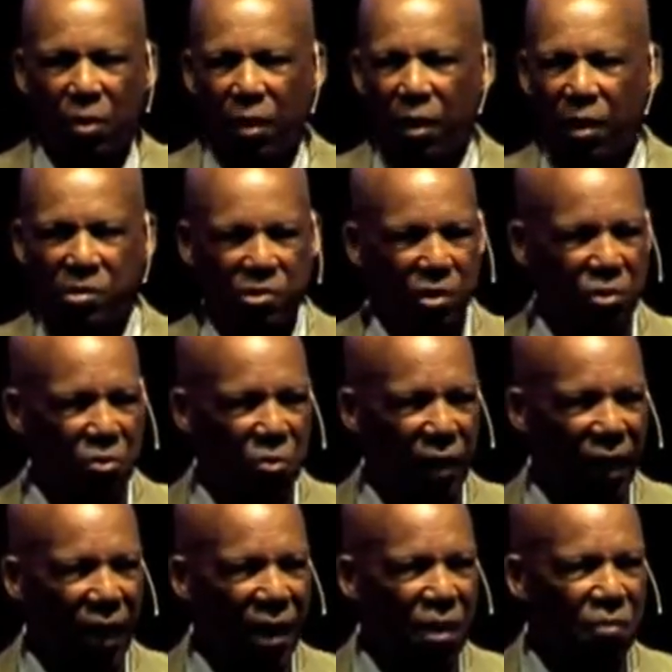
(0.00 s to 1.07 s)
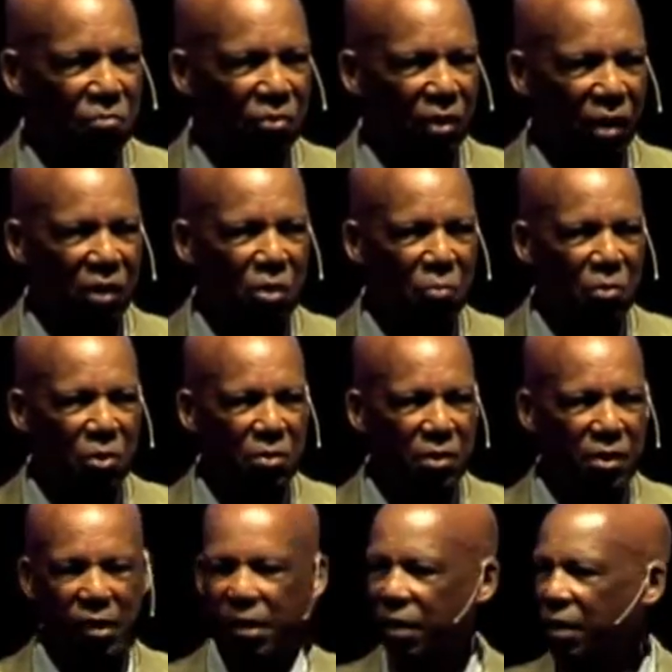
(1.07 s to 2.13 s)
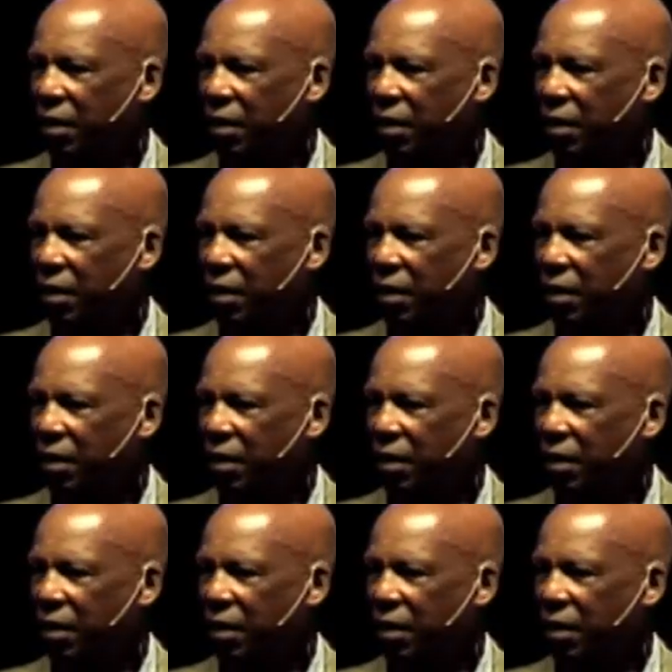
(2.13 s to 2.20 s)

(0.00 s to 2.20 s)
until you have a community,